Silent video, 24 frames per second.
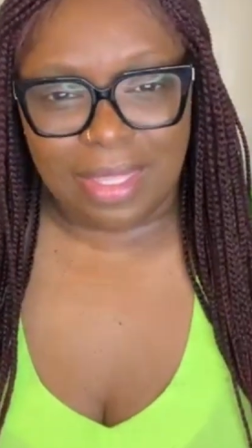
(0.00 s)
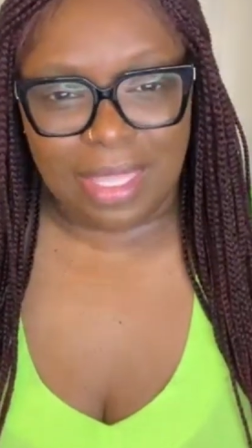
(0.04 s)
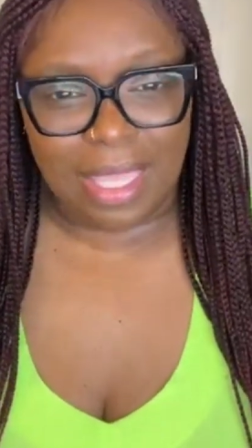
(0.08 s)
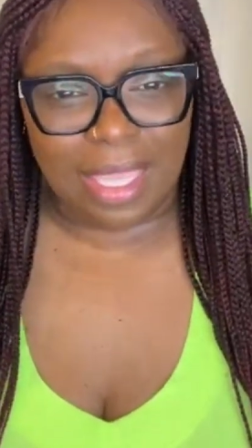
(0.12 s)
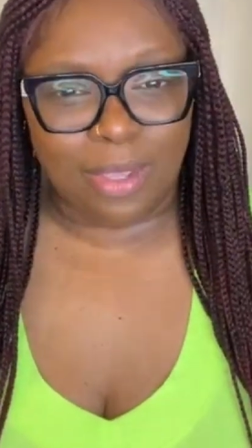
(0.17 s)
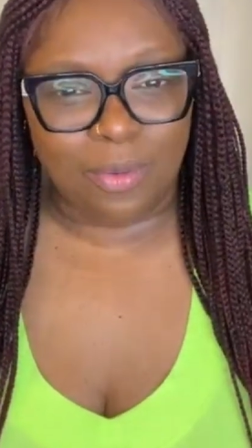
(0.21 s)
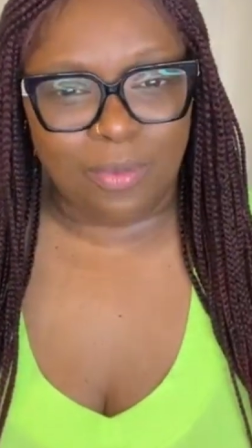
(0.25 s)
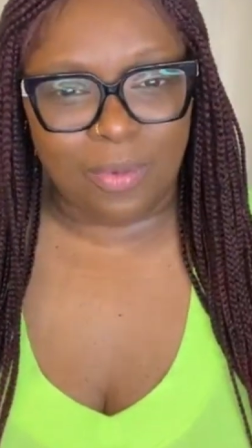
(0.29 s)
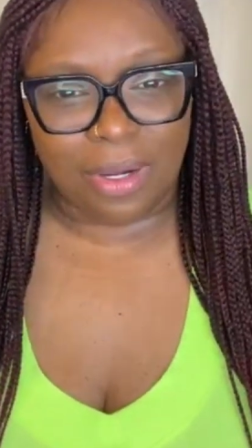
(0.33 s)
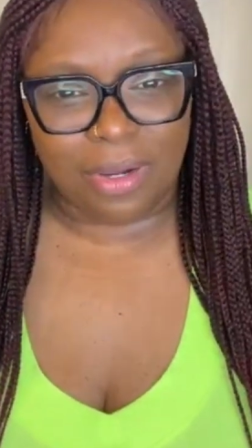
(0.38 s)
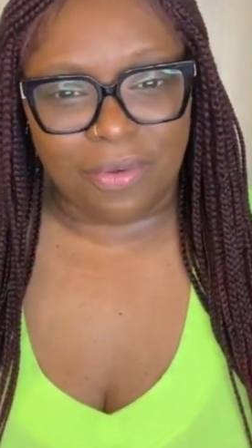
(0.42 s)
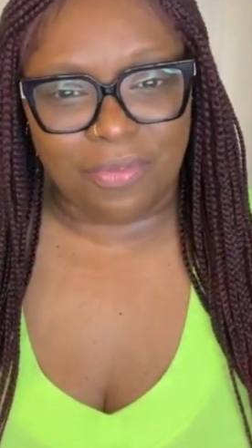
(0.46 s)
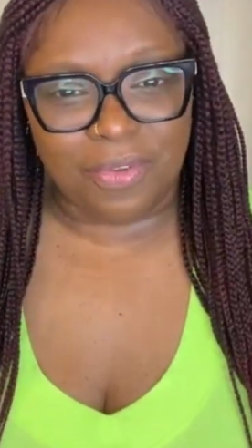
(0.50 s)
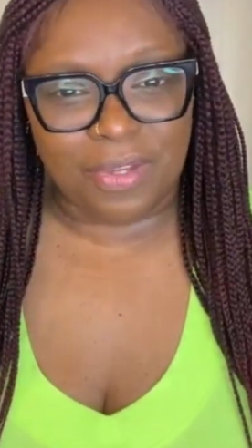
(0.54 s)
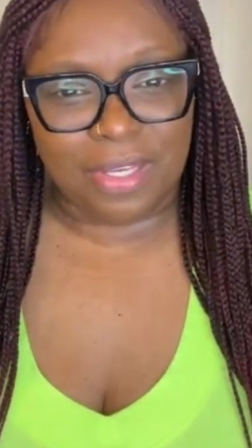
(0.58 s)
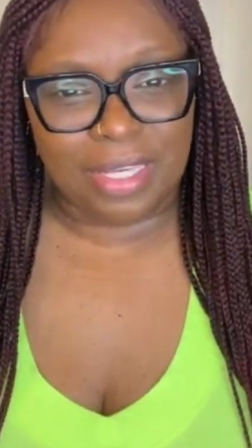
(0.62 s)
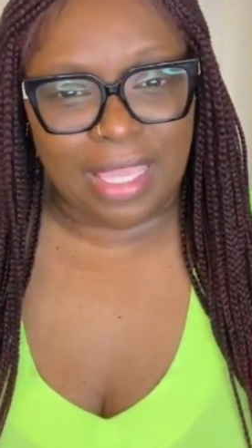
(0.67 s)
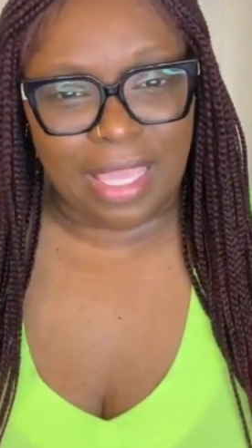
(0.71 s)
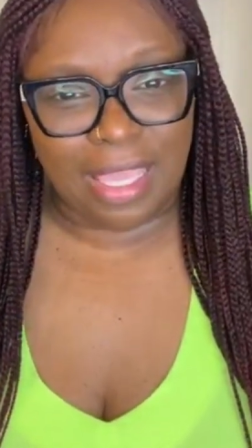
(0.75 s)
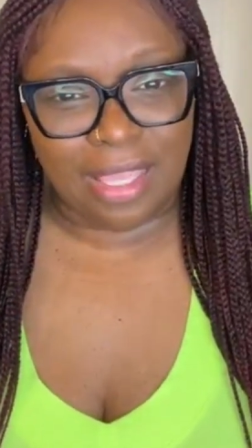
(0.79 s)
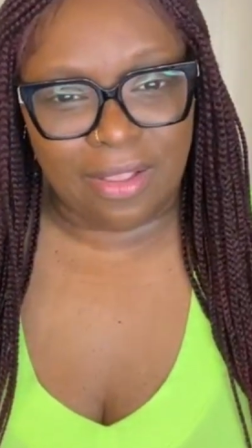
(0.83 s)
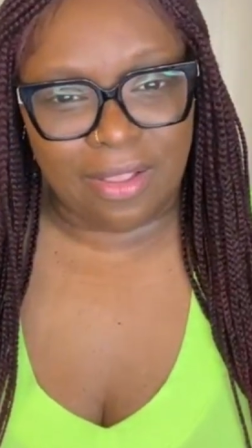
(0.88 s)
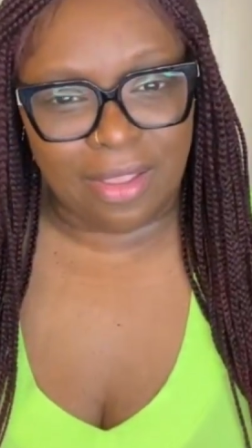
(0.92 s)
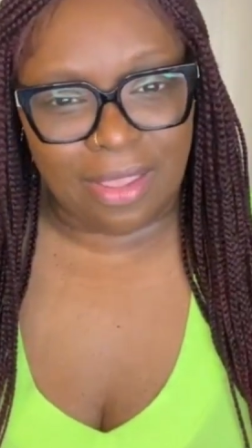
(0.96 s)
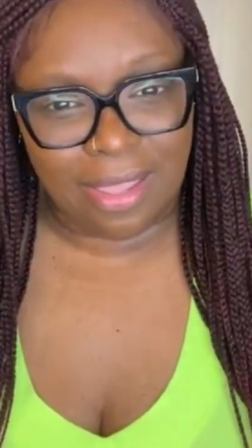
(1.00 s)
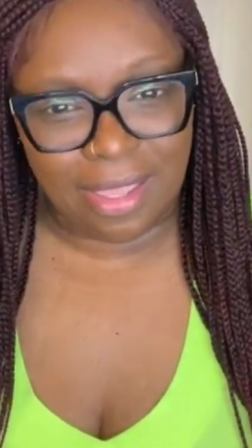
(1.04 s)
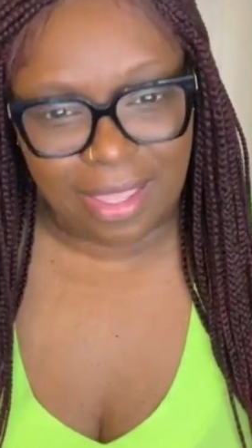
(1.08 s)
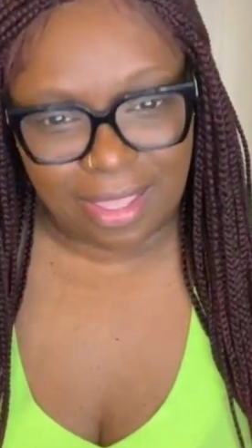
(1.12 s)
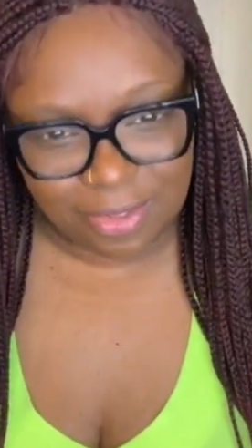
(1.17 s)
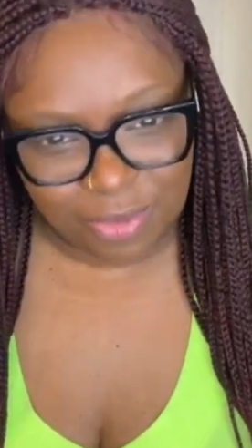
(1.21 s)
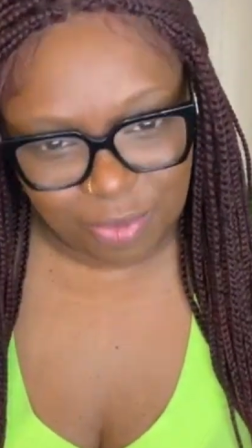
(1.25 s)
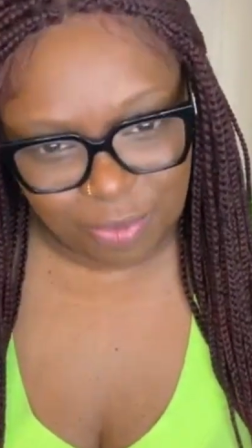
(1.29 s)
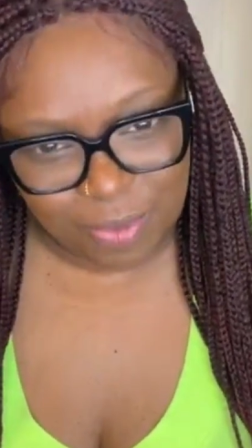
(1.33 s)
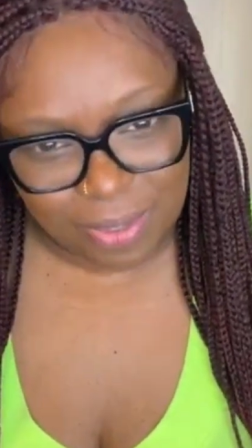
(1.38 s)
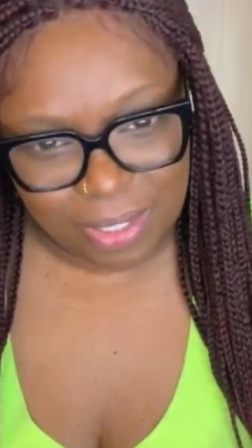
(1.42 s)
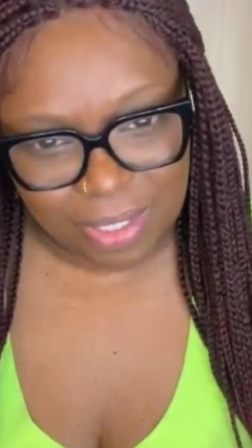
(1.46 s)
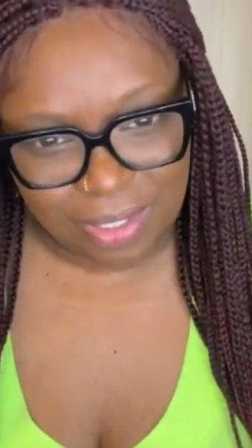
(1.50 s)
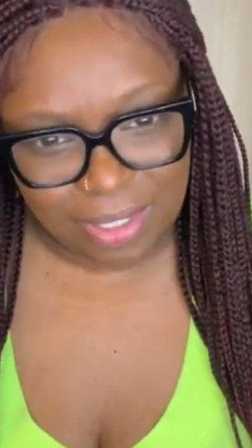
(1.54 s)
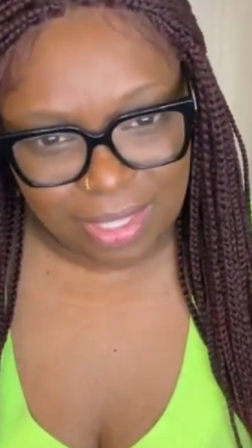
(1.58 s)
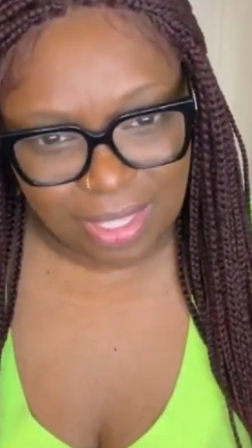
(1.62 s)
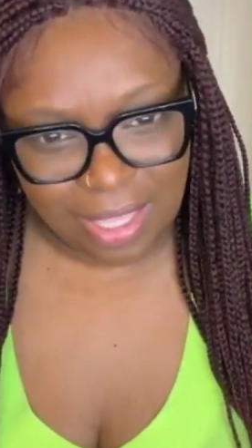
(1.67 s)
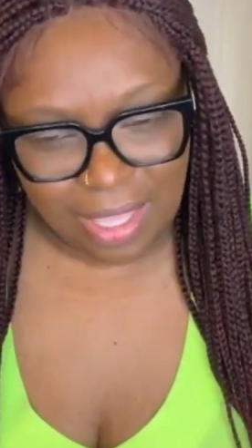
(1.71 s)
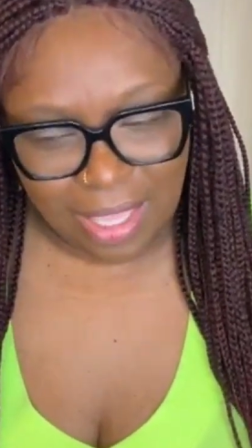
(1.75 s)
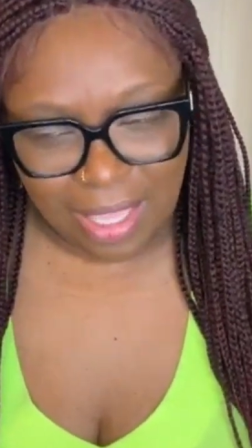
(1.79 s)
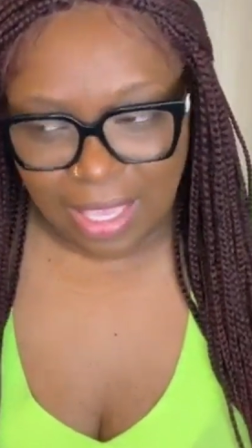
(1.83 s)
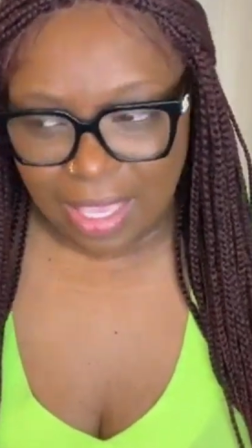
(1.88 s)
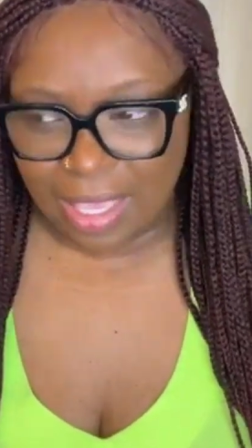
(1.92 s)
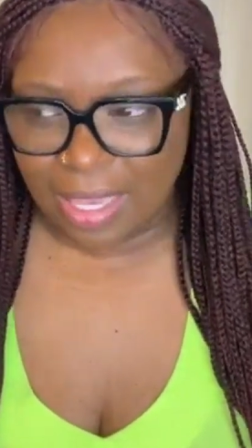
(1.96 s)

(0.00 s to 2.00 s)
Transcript: that I work for a dang hospital,